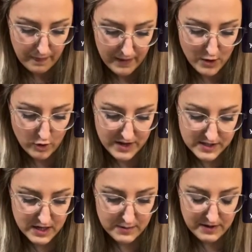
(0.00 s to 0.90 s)
it's
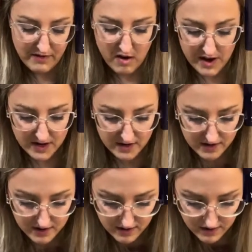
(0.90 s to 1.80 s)
gonna be fine
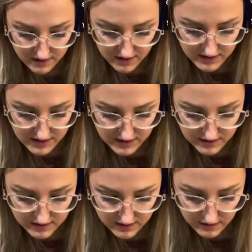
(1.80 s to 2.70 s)
because
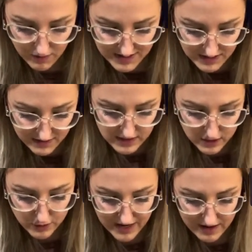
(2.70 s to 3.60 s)
it's the rest of it's
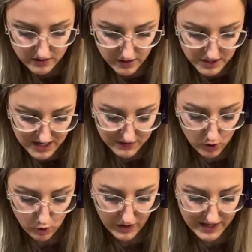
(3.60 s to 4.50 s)
glued down. So I just have to
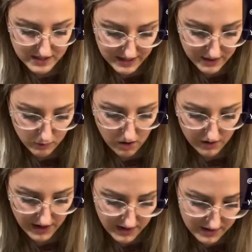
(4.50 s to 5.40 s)
hold it still while
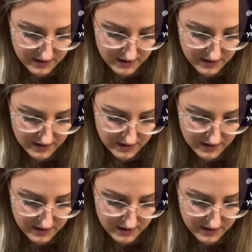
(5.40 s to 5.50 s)
I